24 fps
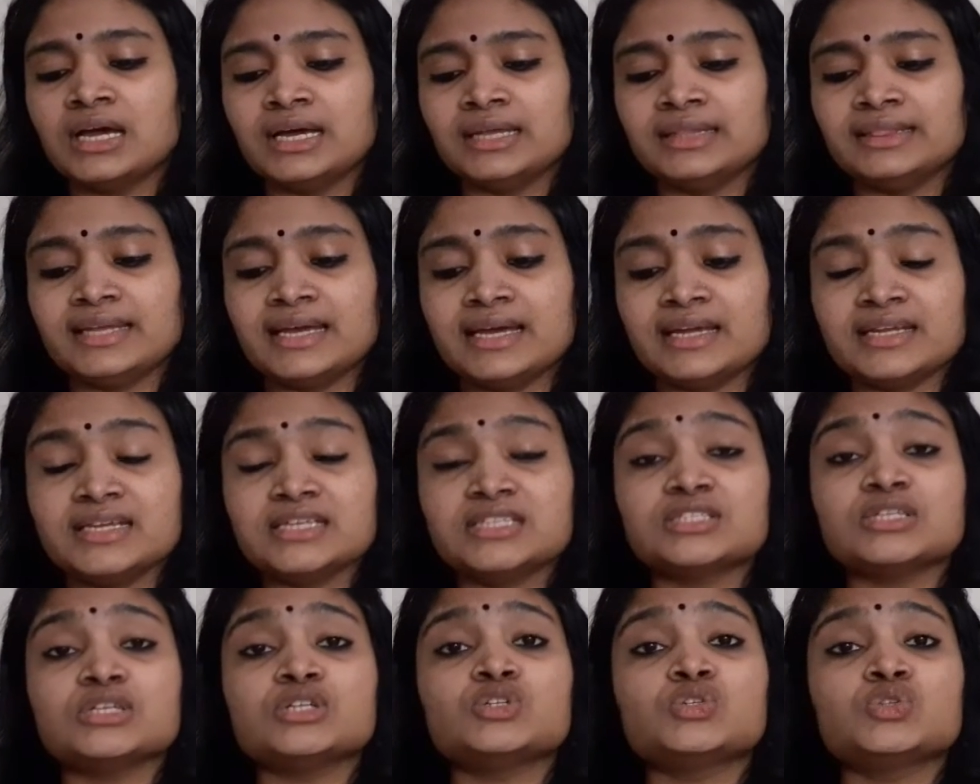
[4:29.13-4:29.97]
there
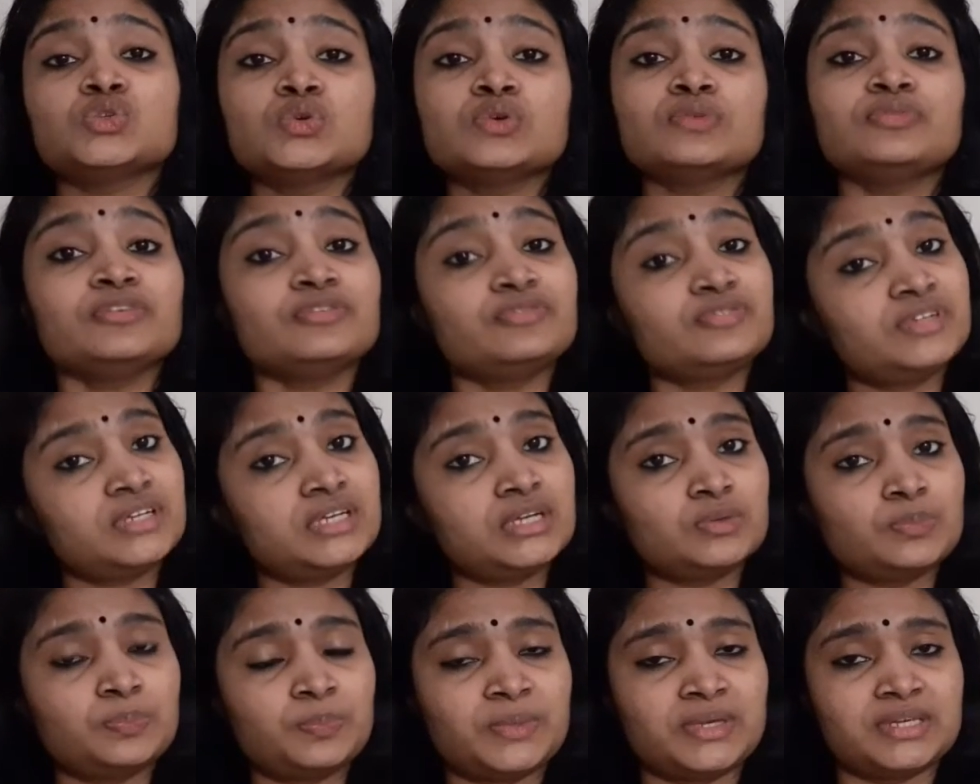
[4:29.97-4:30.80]
is 250
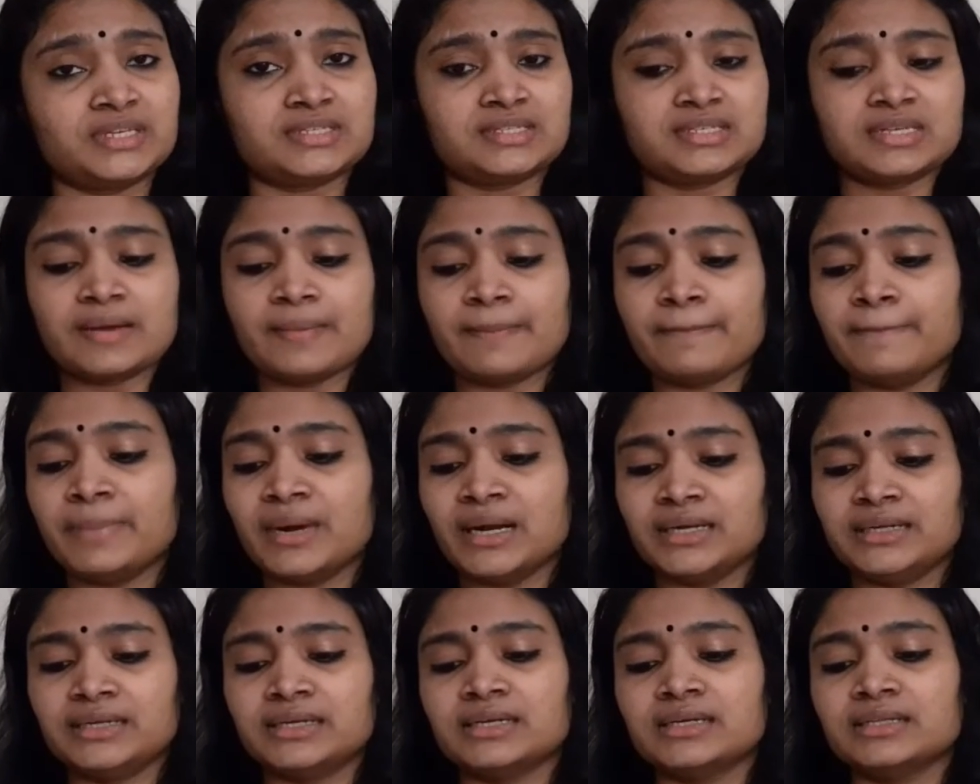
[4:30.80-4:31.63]
rupees,
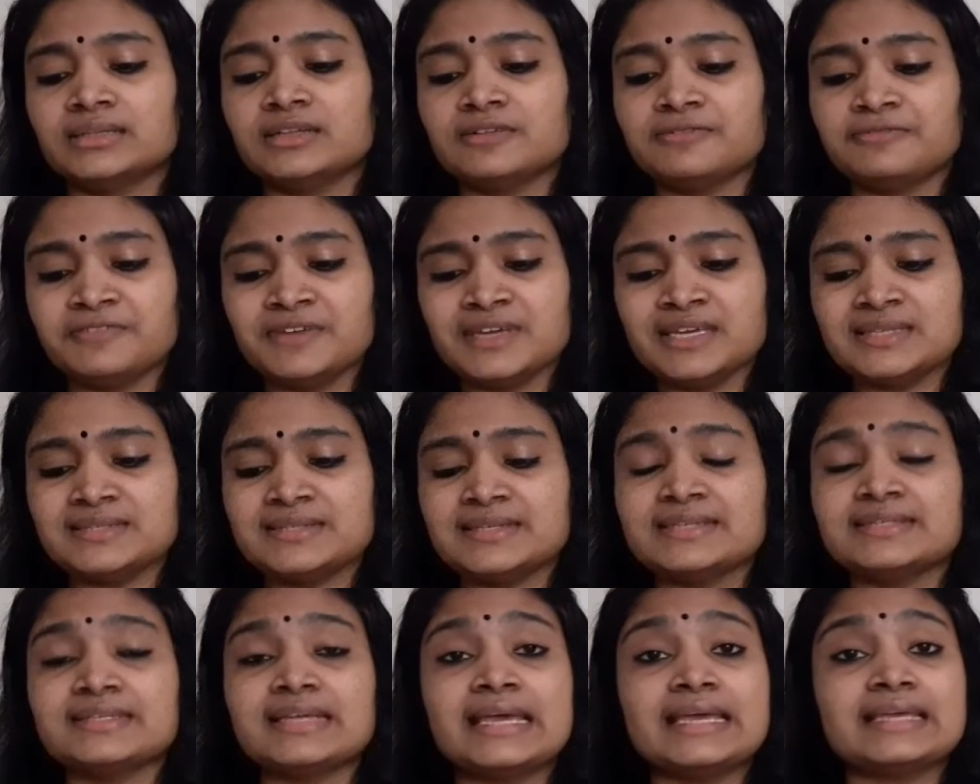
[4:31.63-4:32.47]
but the fees
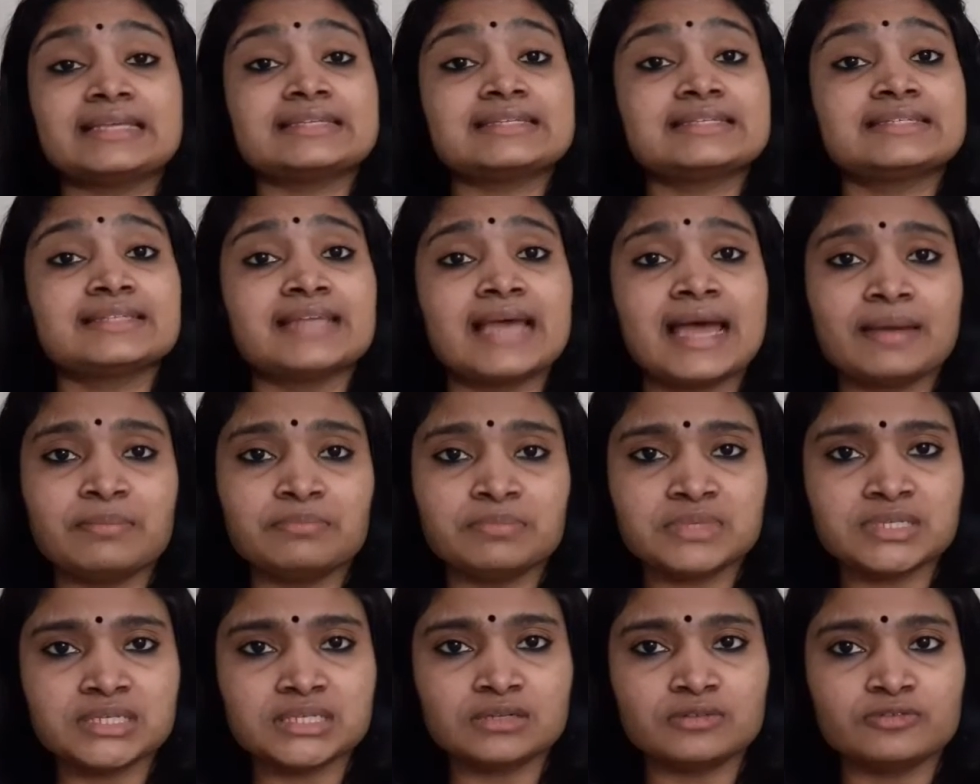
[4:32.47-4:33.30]
is
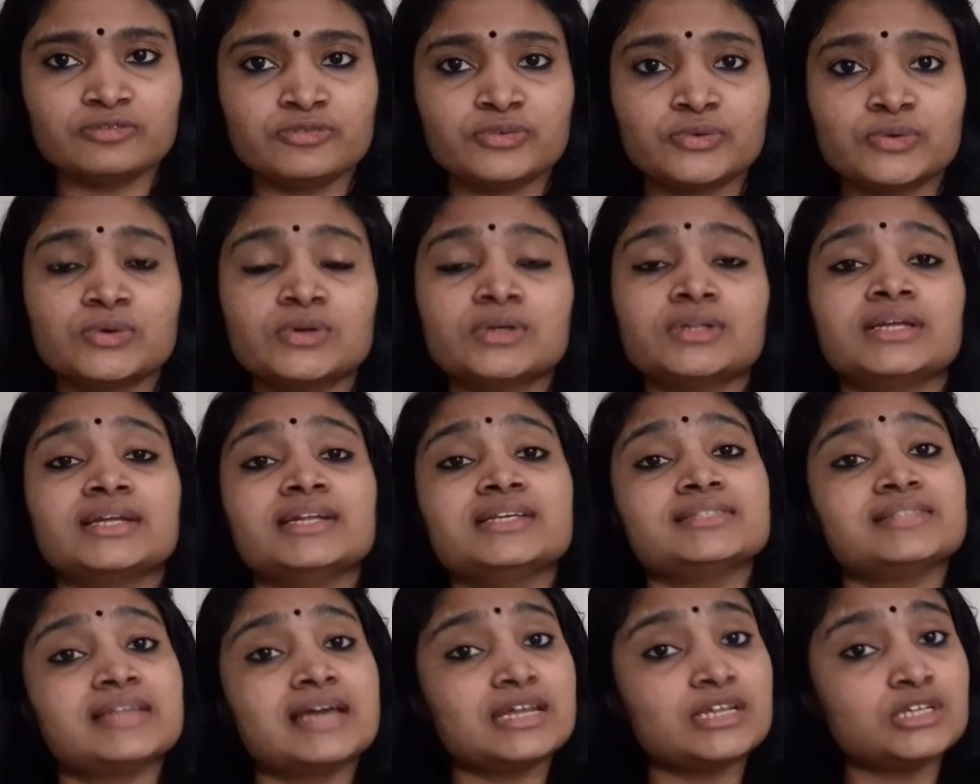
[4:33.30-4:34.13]
exempted for, that
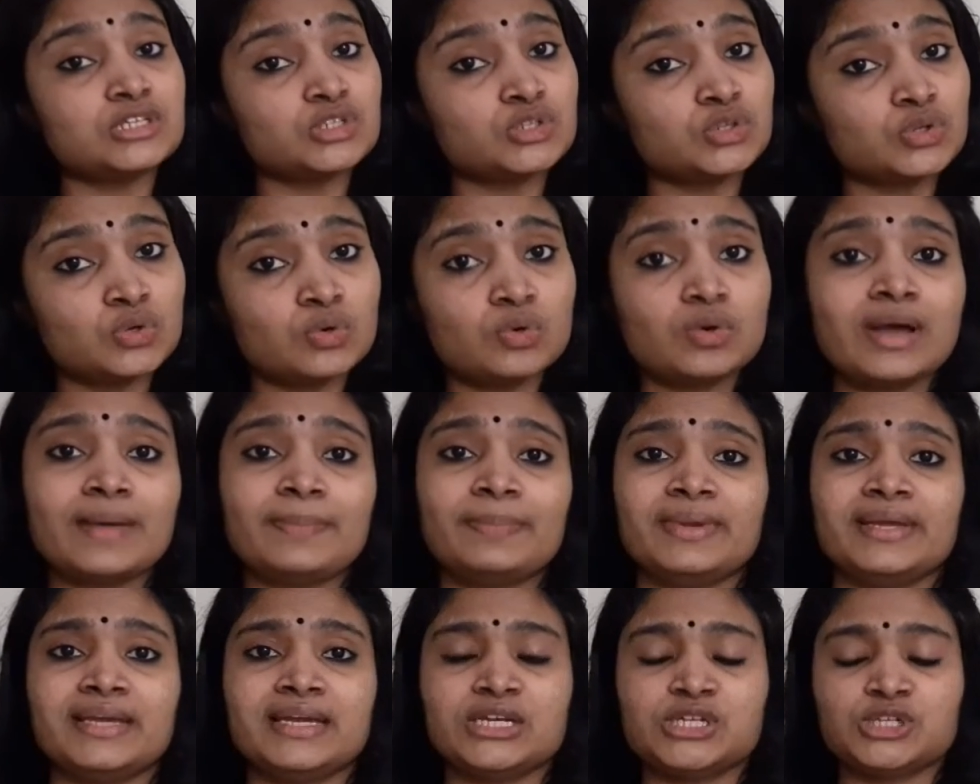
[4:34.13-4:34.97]
is, there is no
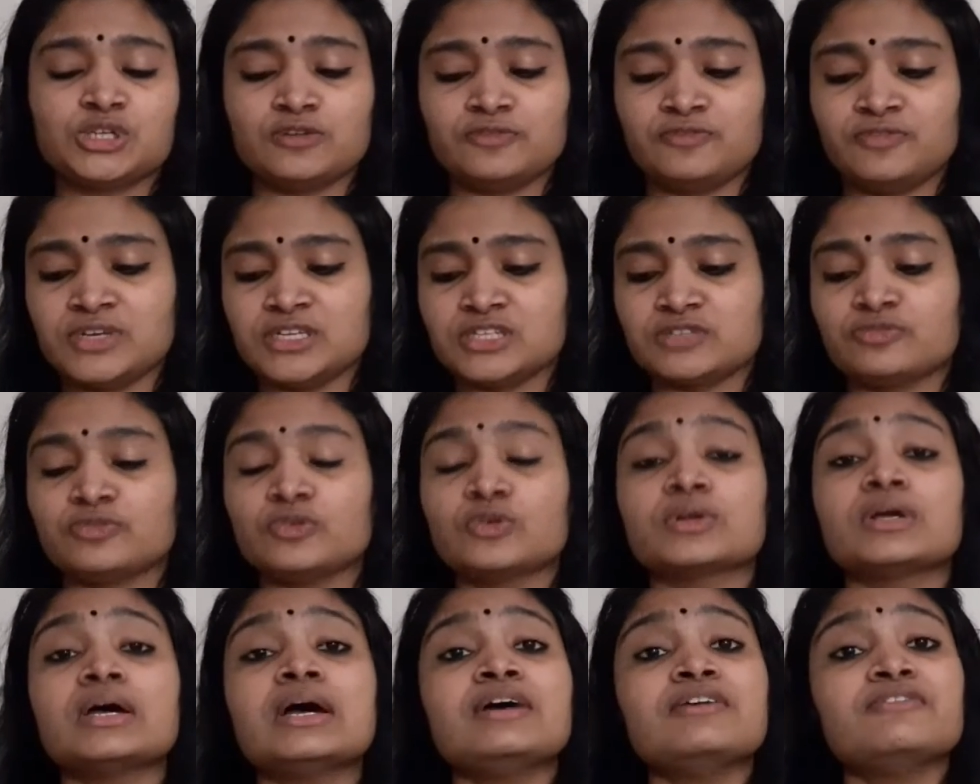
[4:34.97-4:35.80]
application fees
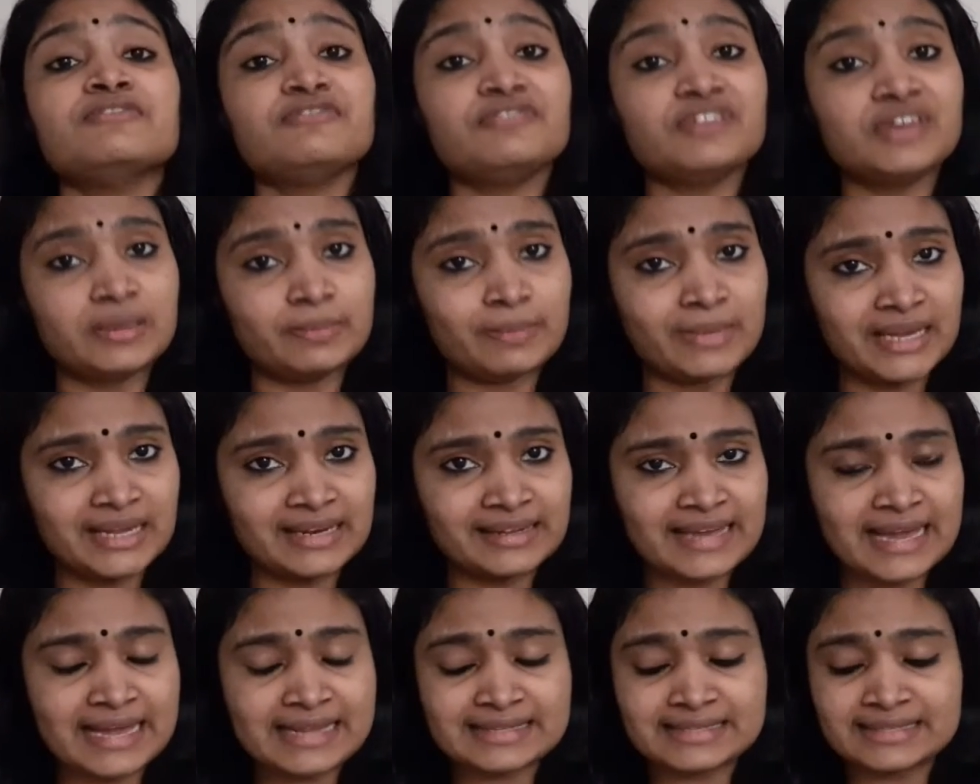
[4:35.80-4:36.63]
for female
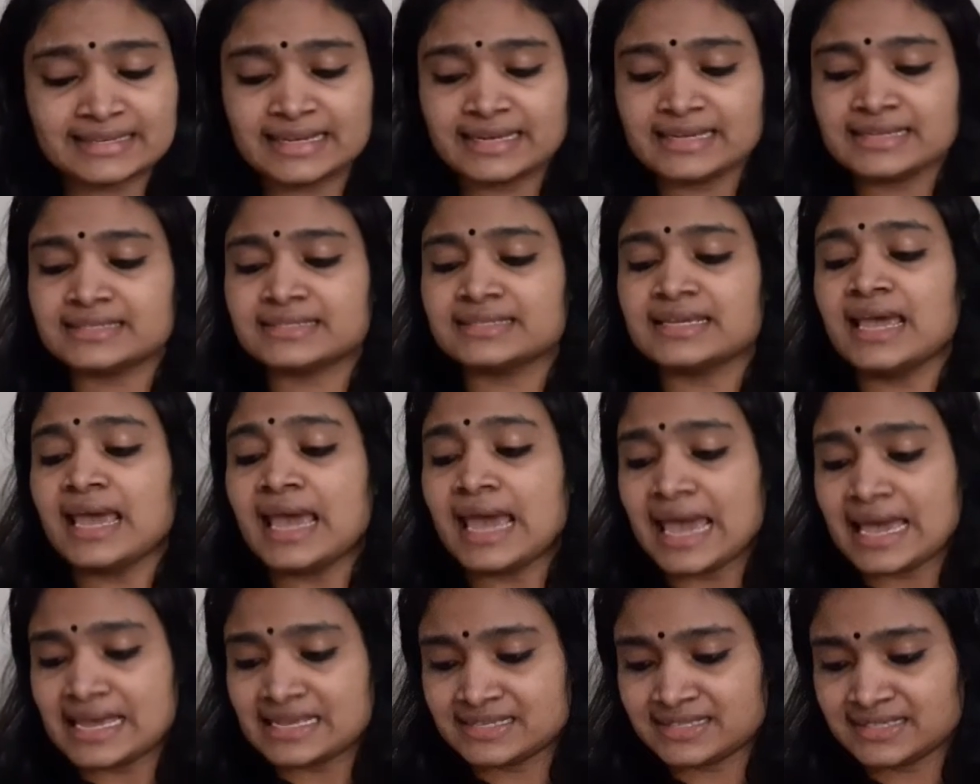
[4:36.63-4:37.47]
candidates,
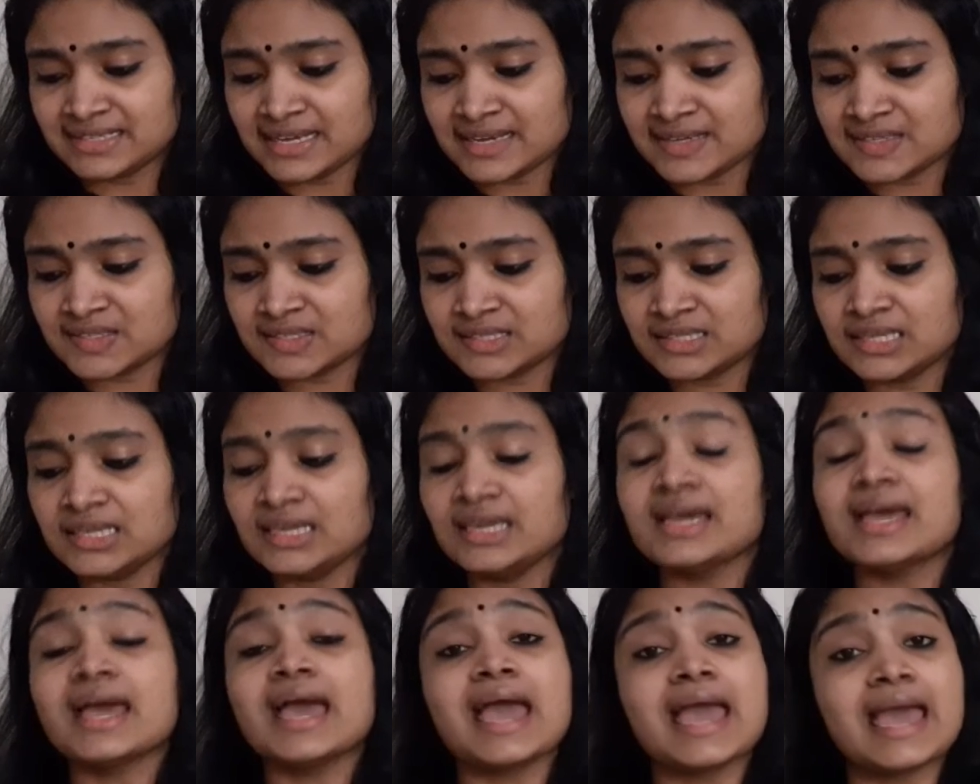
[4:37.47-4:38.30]

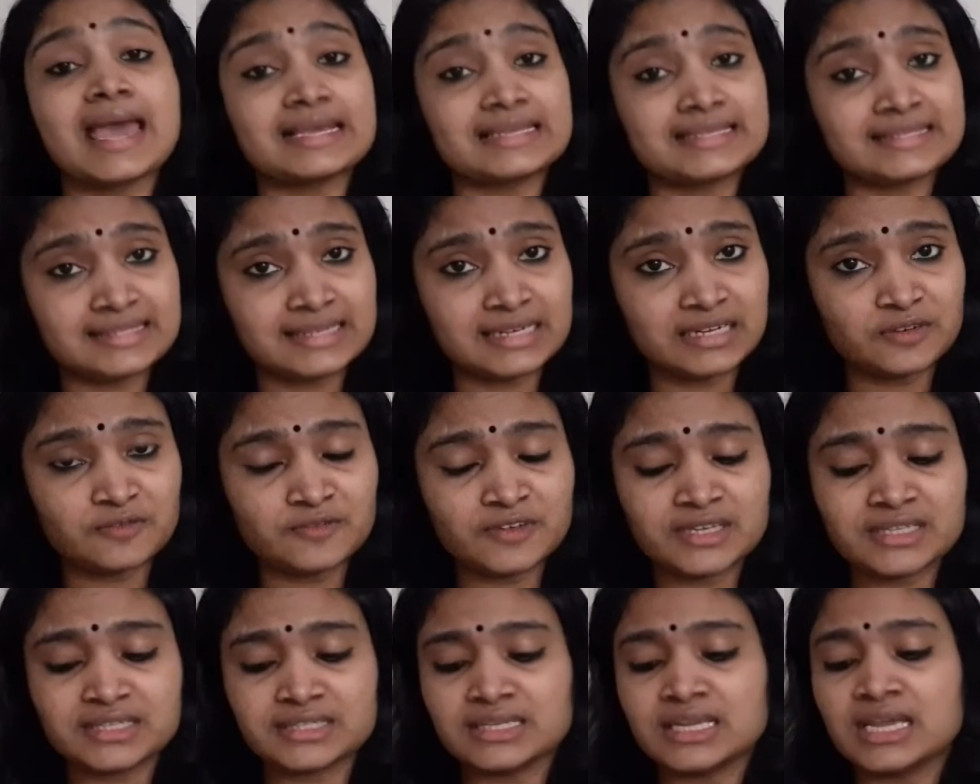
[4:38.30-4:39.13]
SCST,
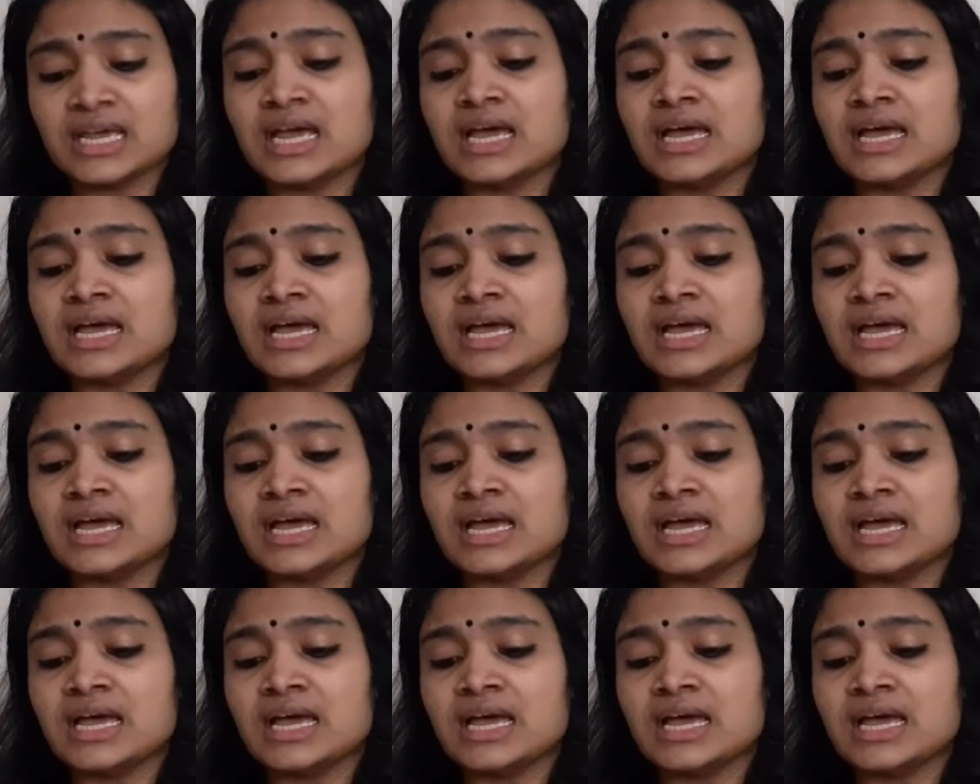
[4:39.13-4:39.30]
ex-service.